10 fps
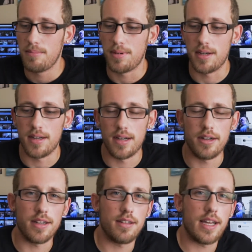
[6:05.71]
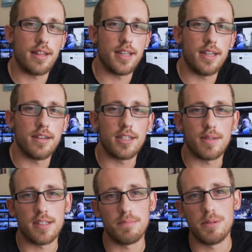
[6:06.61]
But I'll get to that later,
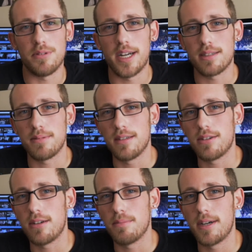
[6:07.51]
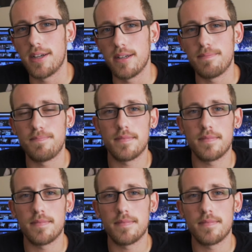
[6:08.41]
especially if people ask me to talk about it.